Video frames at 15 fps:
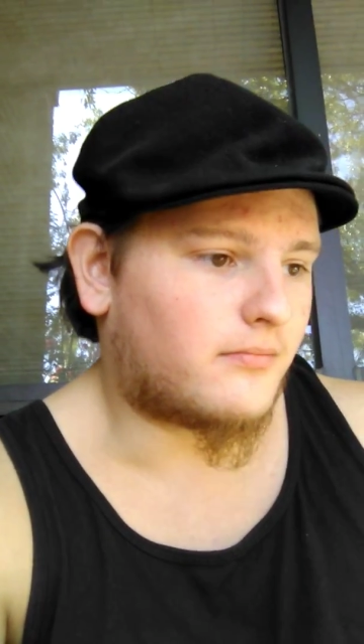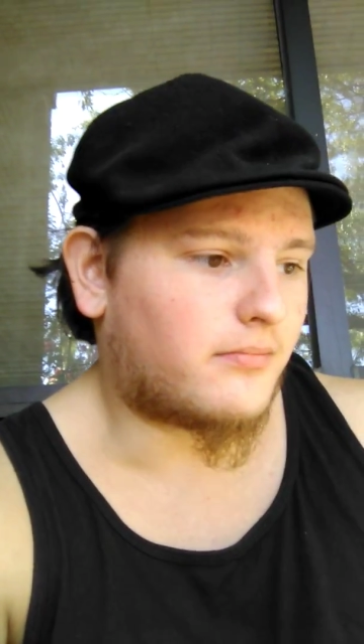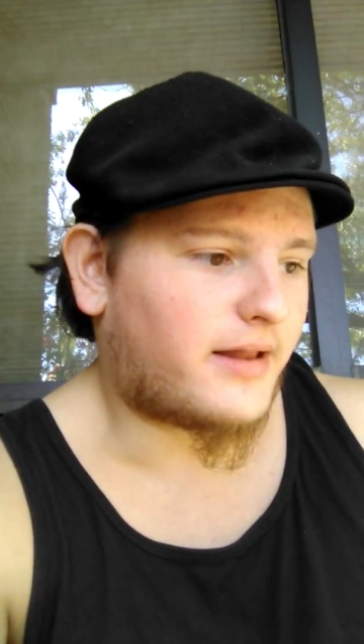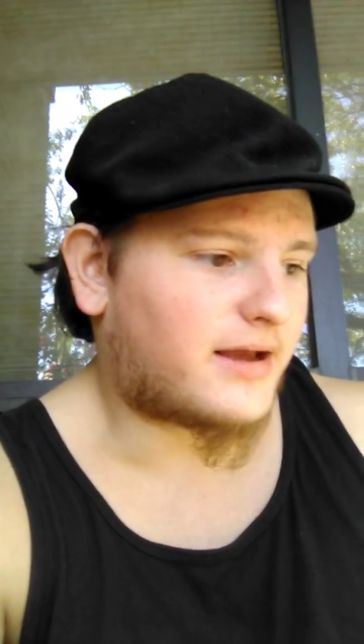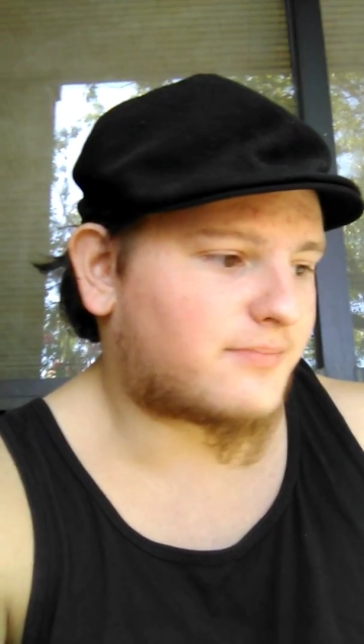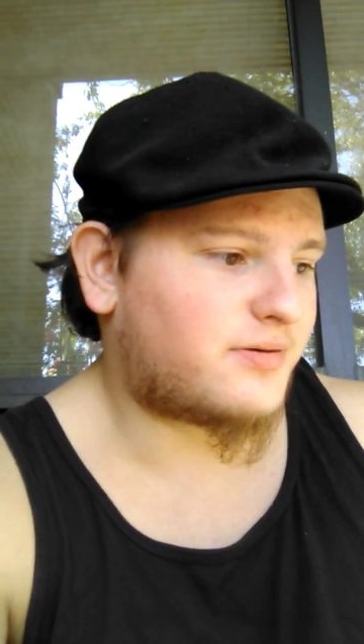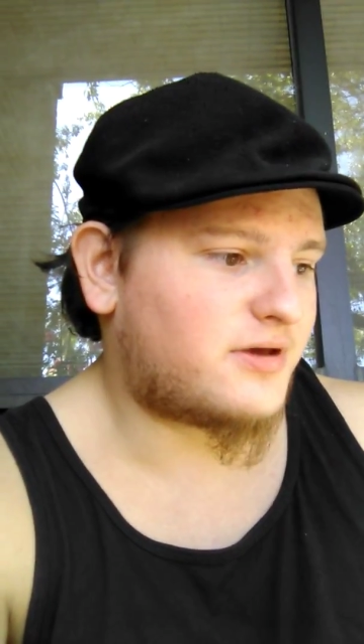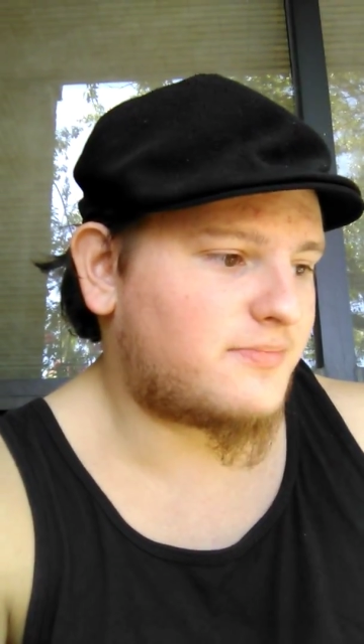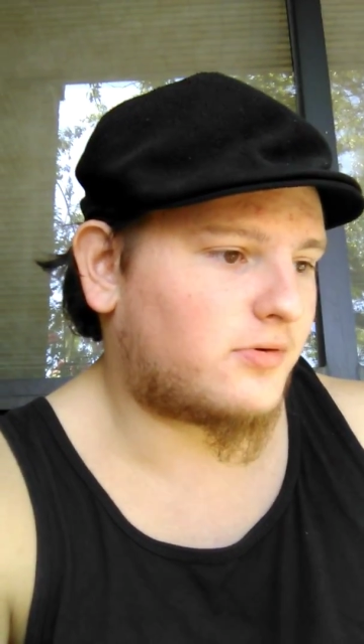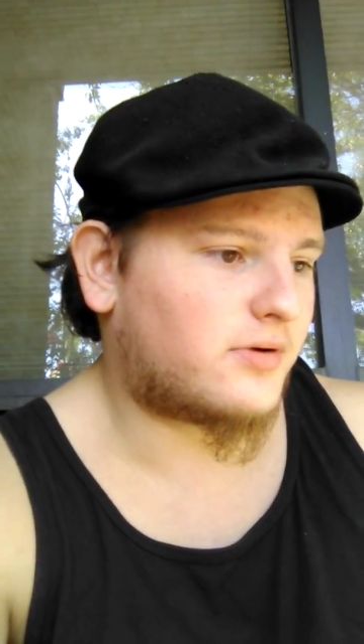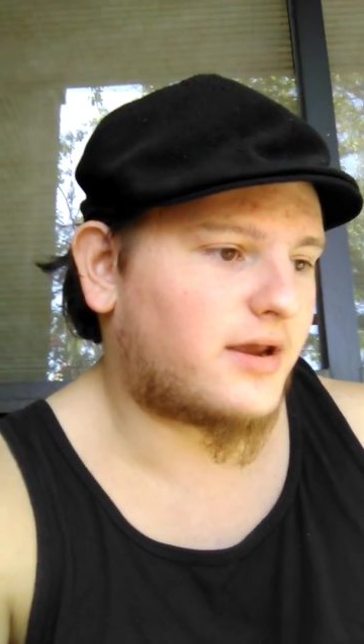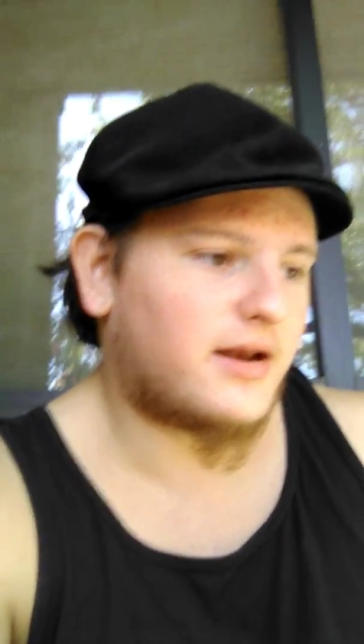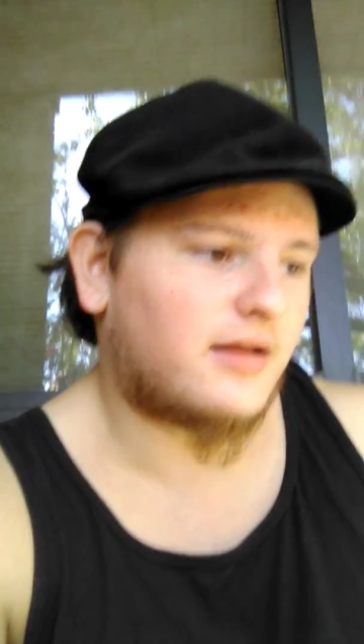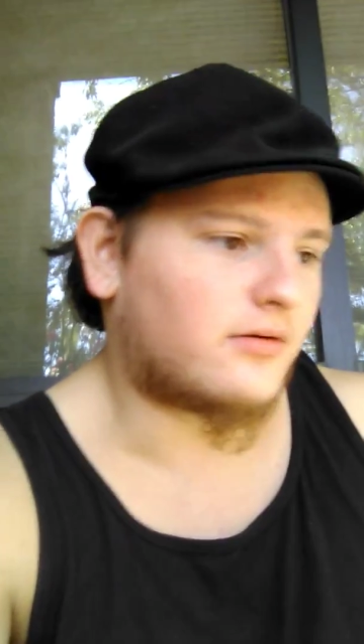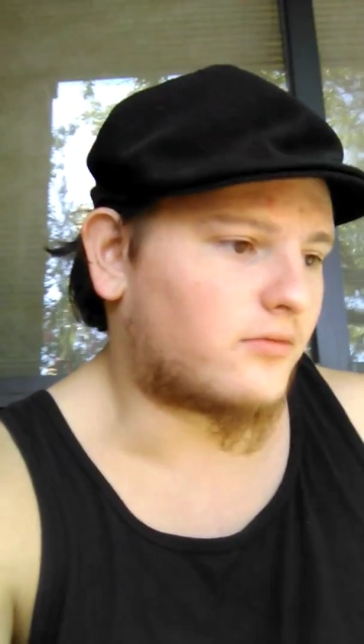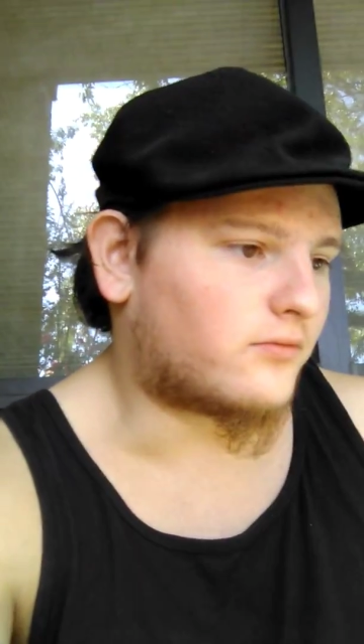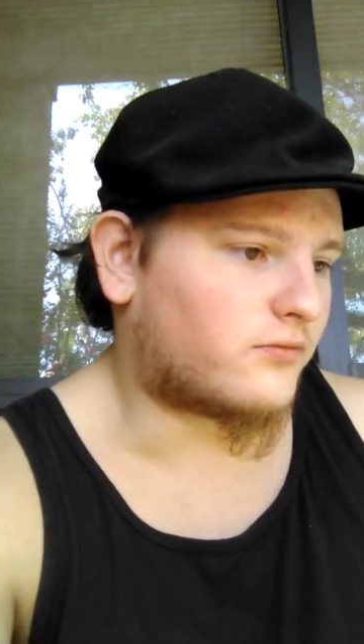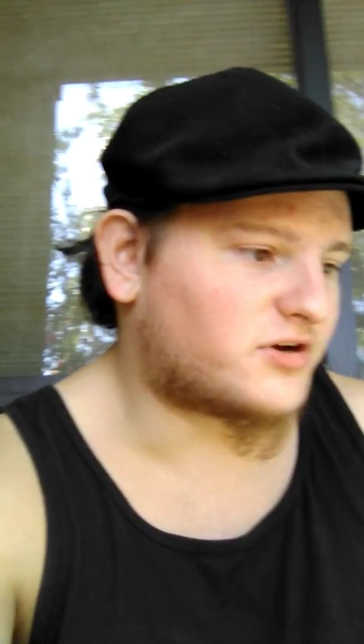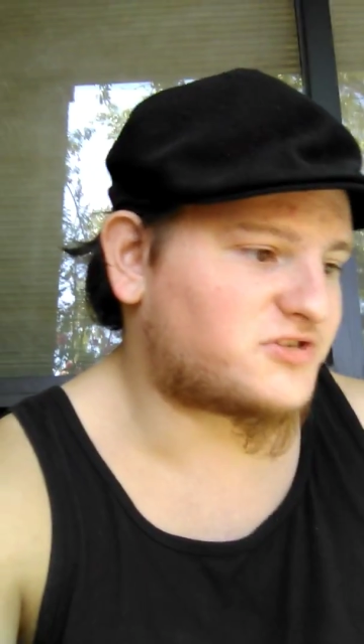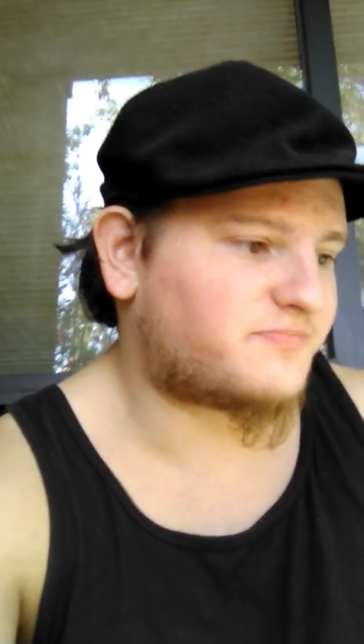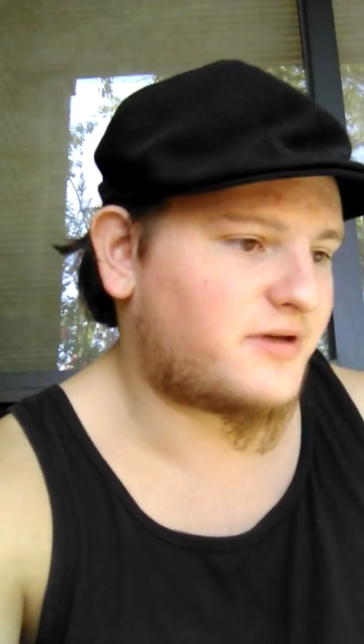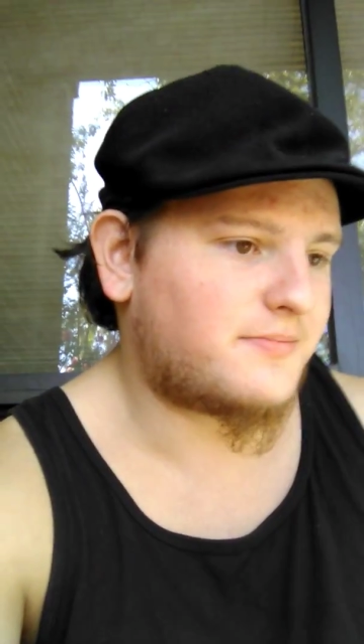Black people get it.
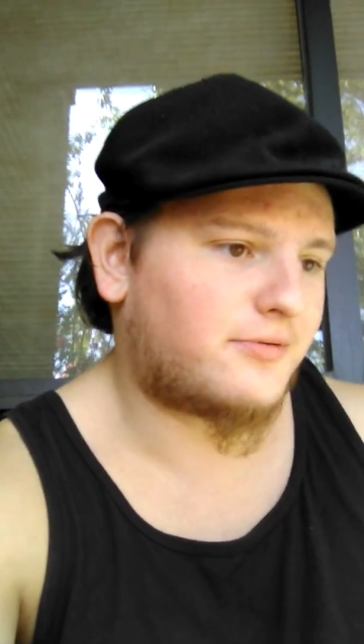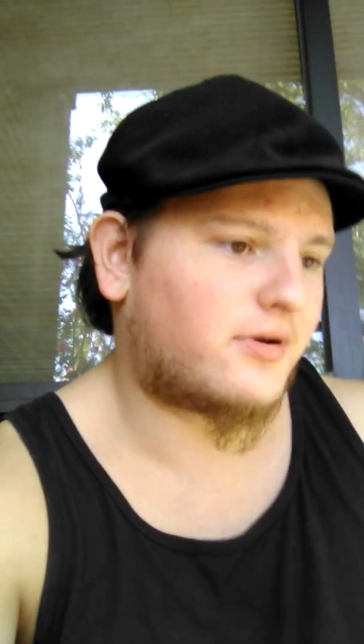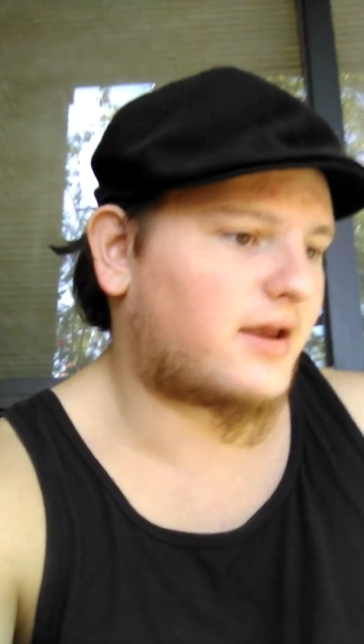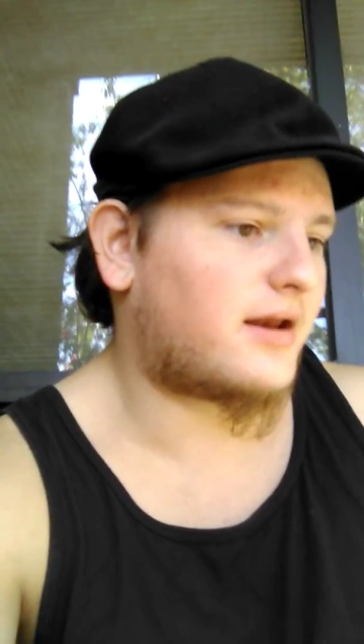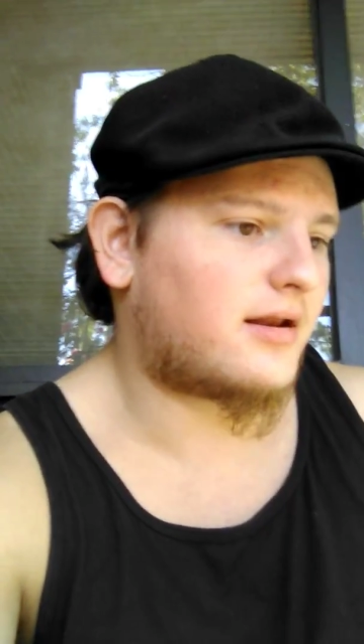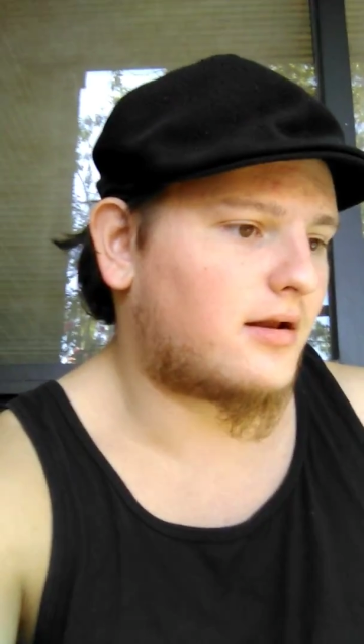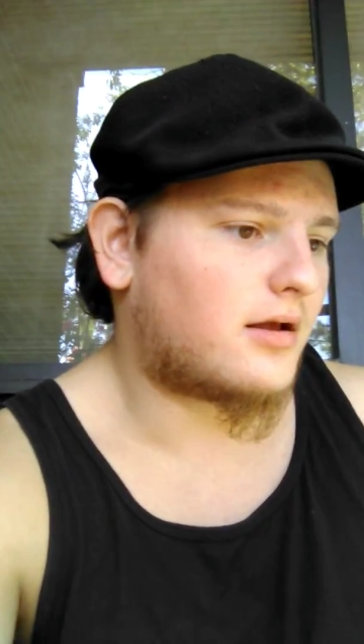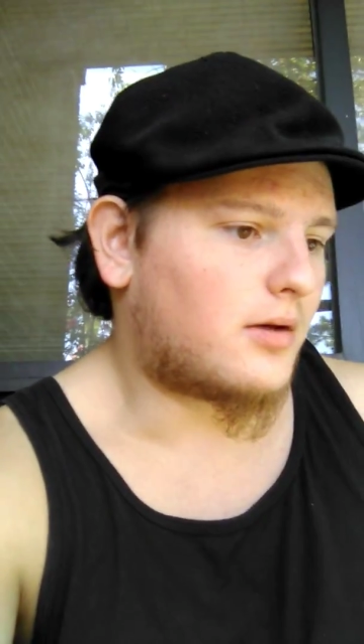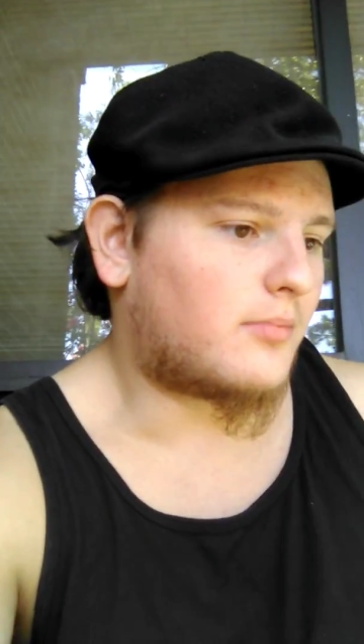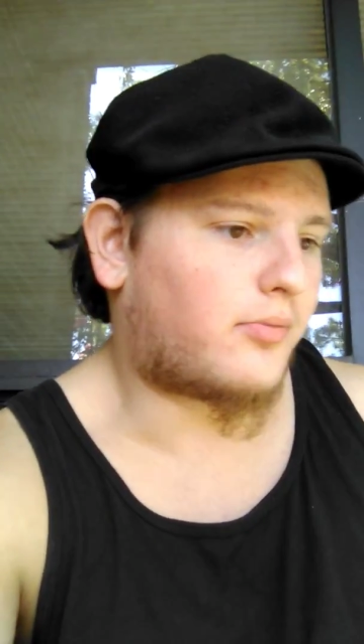Rich people get it.